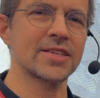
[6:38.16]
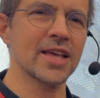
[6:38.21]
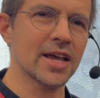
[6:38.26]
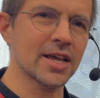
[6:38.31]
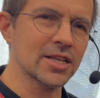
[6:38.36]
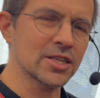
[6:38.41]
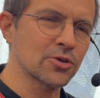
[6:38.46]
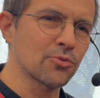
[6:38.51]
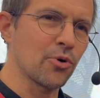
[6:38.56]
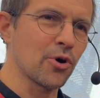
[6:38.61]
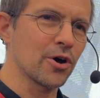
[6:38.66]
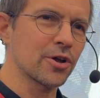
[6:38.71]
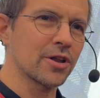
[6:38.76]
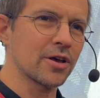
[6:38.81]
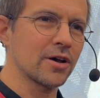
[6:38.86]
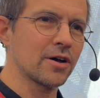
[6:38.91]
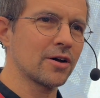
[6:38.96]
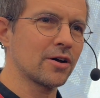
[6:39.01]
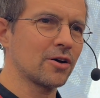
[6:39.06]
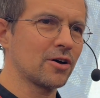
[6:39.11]
second quarter
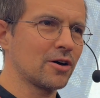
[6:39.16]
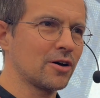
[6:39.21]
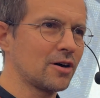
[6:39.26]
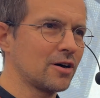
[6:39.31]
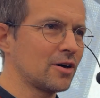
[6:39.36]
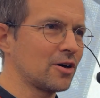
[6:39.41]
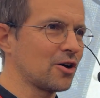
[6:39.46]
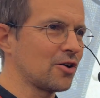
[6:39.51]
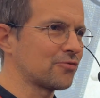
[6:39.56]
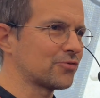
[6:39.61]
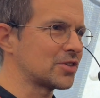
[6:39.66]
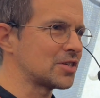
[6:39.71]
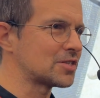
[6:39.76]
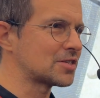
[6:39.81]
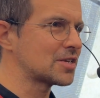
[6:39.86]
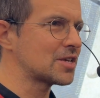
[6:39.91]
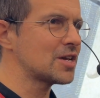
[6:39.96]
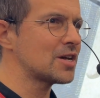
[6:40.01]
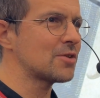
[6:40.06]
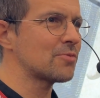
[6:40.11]
of
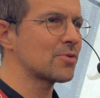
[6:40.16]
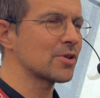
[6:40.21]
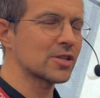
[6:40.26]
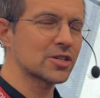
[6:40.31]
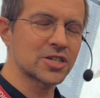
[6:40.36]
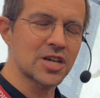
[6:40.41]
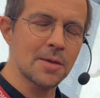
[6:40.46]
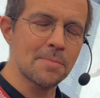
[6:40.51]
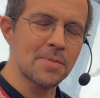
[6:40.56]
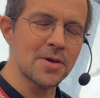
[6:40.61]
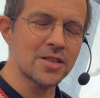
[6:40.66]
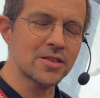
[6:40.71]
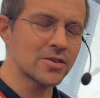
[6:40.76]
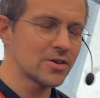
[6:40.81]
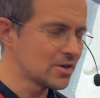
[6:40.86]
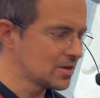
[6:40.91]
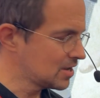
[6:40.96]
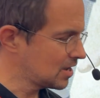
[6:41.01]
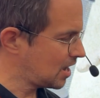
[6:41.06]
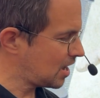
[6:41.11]
this year we'll ship it,
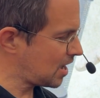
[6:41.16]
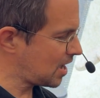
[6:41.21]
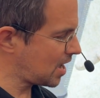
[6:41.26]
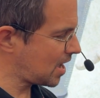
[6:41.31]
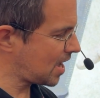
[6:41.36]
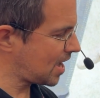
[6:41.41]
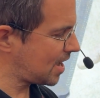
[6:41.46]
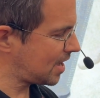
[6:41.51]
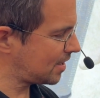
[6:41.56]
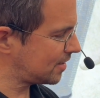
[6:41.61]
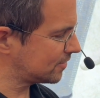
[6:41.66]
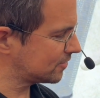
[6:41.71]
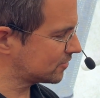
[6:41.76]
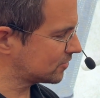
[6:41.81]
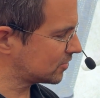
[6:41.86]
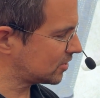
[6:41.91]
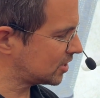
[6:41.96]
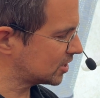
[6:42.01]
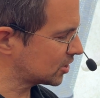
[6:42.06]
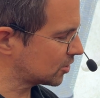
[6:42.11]
and
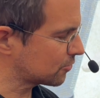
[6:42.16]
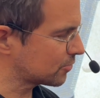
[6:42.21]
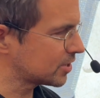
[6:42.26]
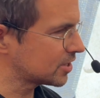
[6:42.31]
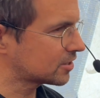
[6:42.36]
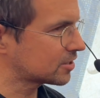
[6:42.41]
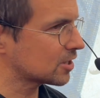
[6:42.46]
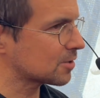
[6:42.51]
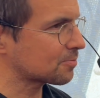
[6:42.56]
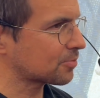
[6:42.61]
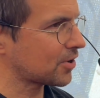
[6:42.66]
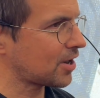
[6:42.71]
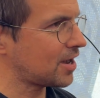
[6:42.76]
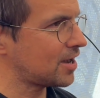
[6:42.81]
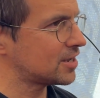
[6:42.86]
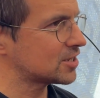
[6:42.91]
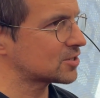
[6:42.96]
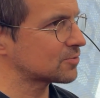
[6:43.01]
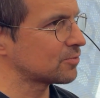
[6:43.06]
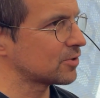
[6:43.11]
the retail
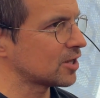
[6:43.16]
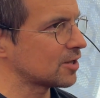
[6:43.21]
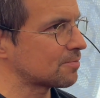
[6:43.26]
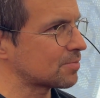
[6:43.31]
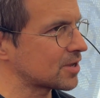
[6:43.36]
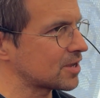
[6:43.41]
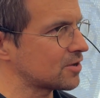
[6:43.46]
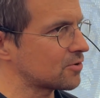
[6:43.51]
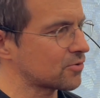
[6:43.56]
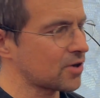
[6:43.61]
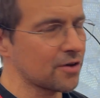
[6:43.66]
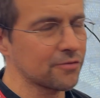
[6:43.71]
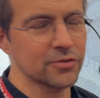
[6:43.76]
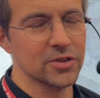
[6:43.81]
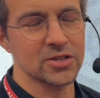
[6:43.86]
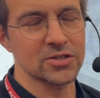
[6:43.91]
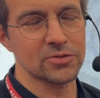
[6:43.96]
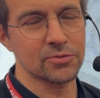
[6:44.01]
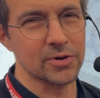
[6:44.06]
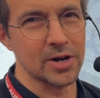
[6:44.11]
price will be
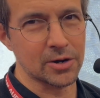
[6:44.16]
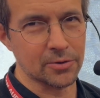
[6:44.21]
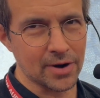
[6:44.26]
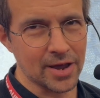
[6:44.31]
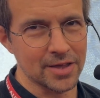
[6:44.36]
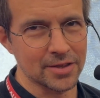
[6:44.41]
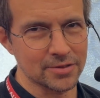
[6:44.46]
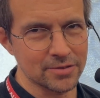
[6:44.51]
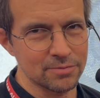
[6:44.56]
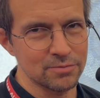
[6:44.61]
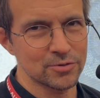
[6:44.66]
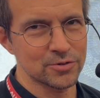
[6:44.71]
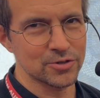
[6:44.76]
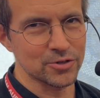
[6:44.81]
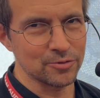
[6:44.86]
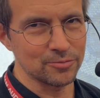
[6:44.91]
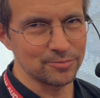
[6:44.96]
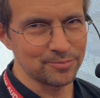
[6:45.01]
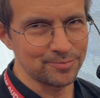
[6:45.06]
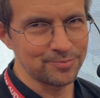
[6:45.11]
roughly $3,000.
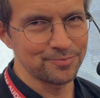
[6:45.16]
So,